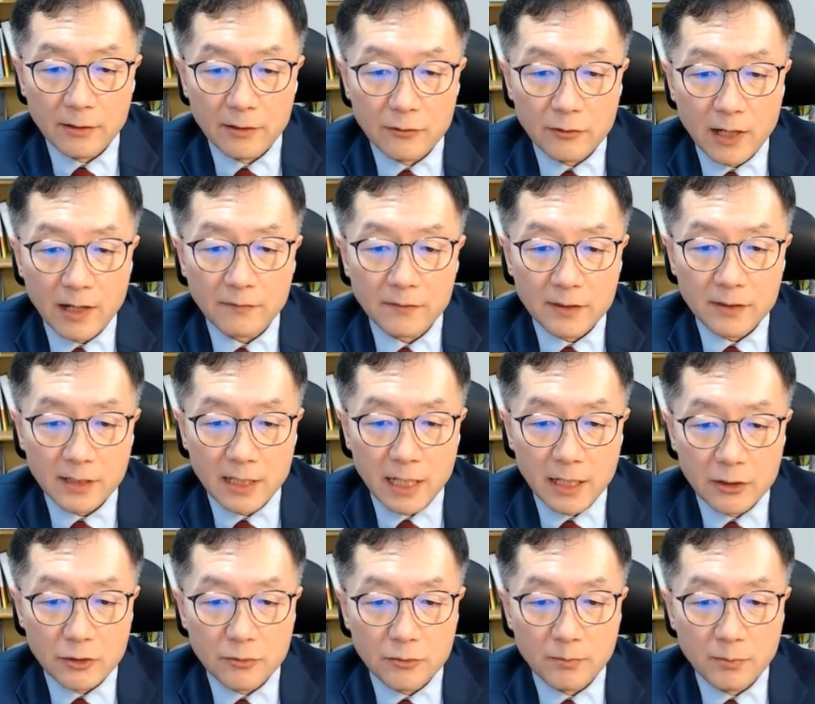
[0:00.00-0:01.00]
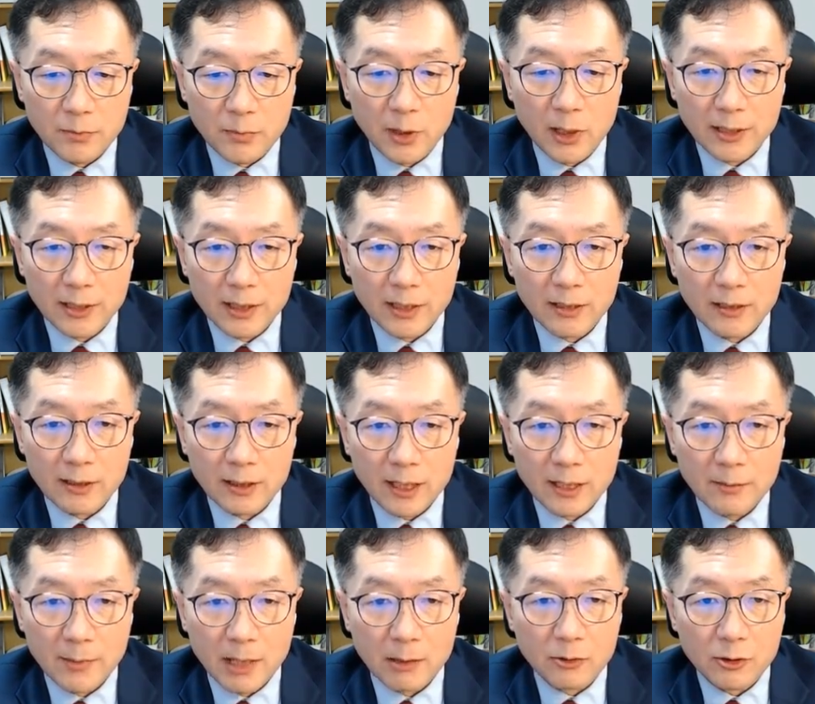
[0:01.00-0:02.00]
draft stage, but it'll
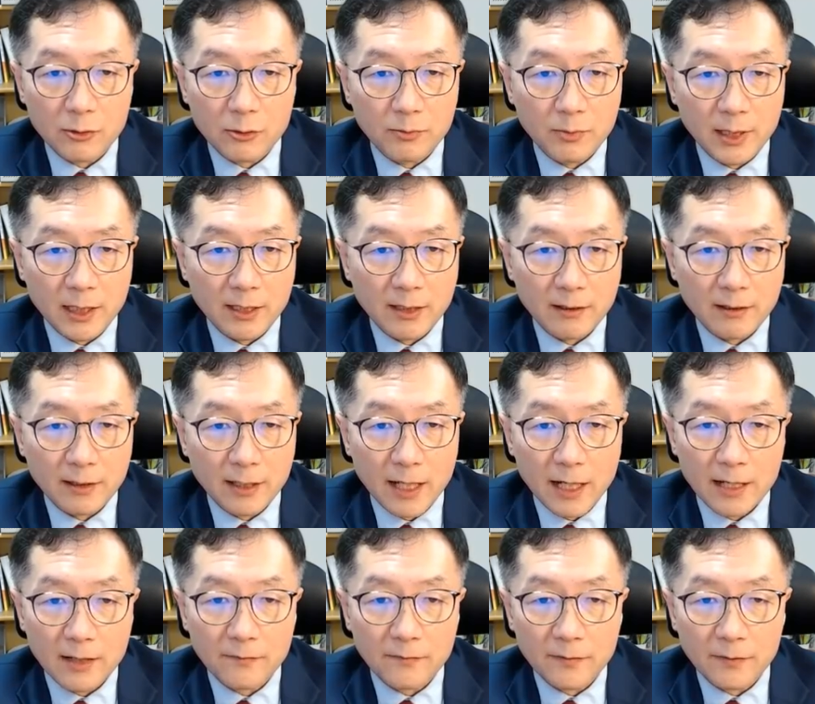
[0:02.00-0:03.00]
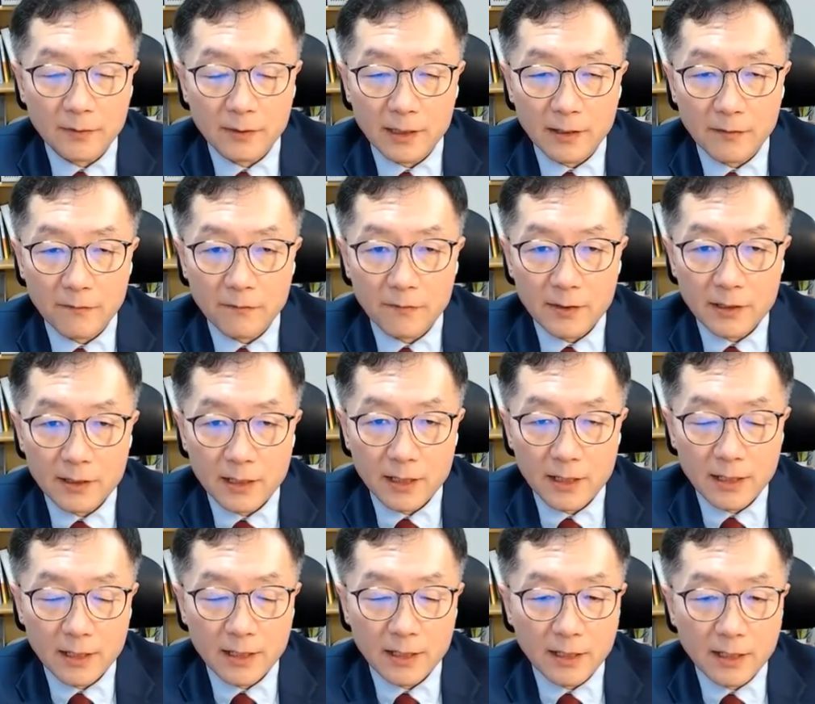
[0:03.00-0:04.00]
come out to be a kind of a different
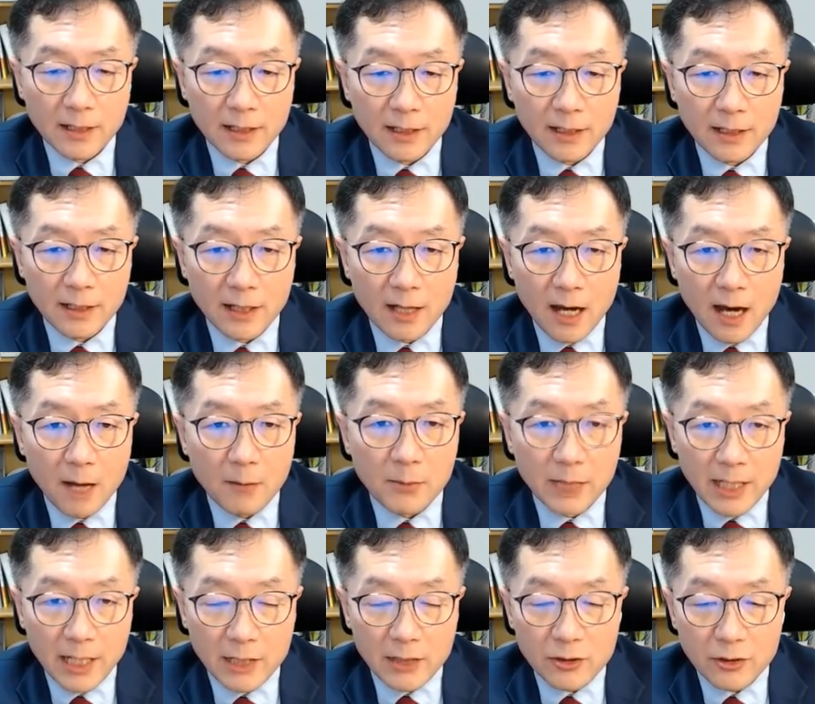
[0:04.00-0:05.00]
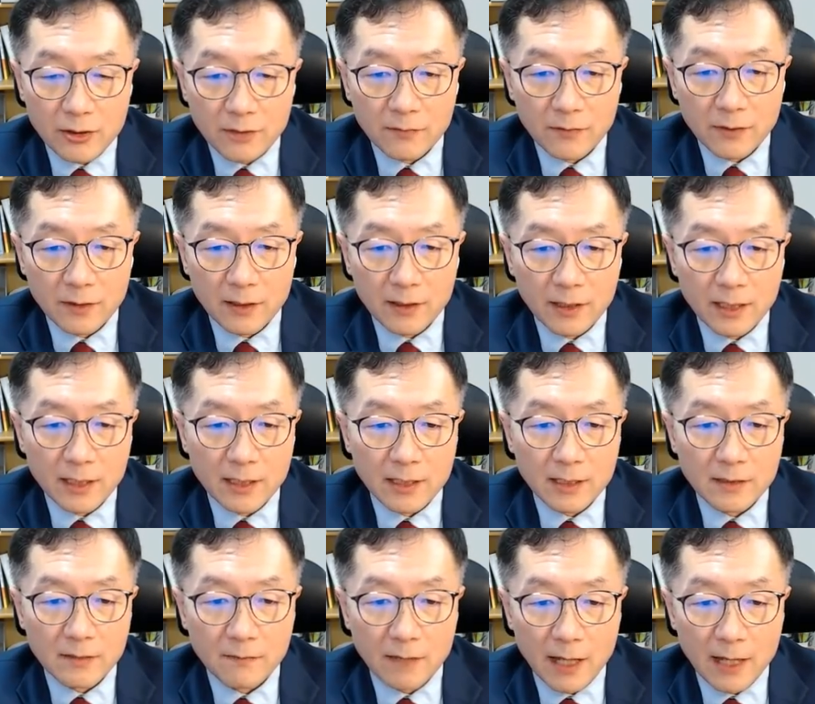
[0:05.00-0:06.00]
uh, combination of the,
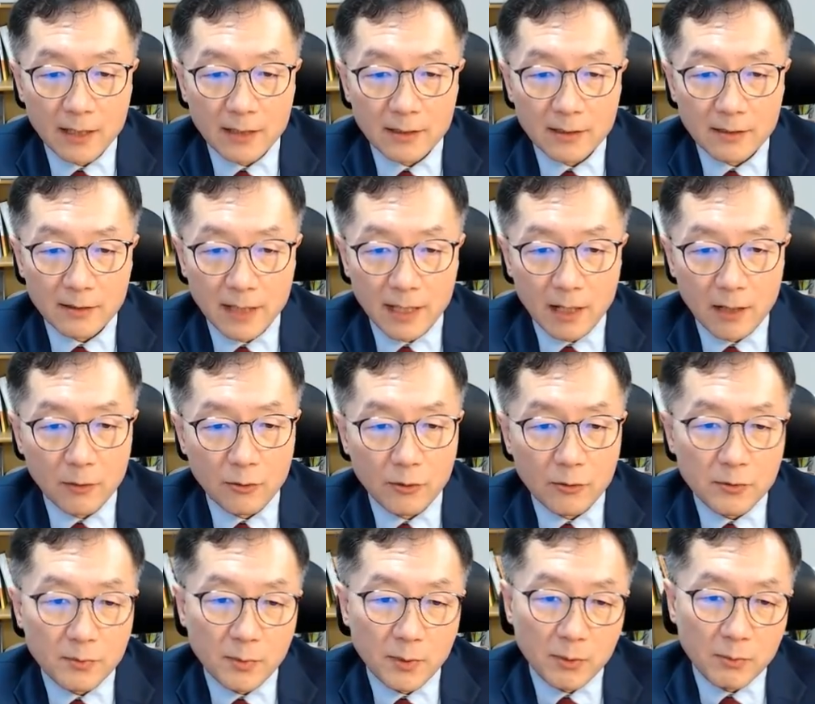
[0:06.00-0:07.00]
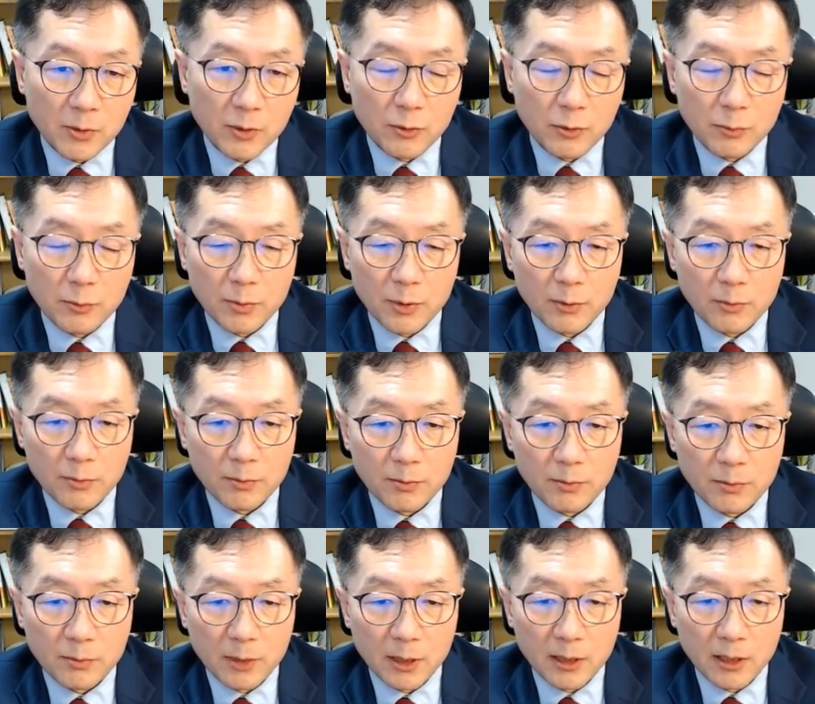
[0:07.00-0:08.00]
these facts. Now, those people who pro,
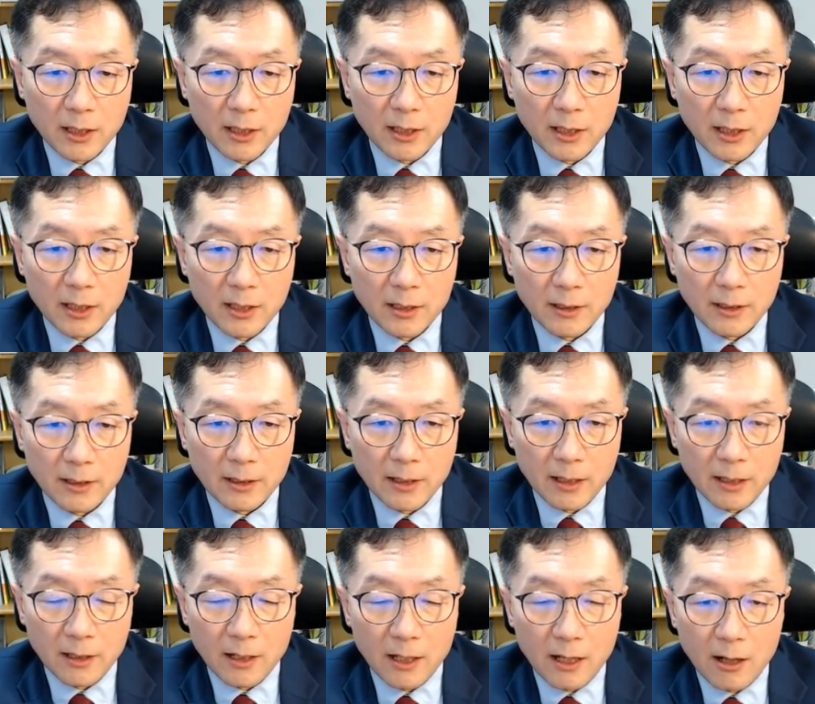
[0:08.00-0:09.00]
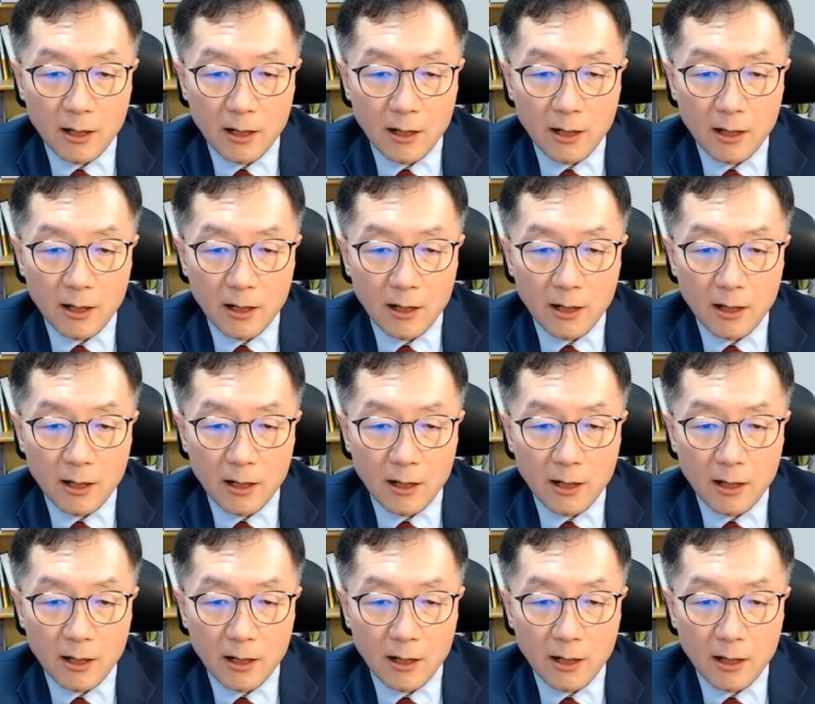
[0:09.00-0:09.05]
uh, uh, uh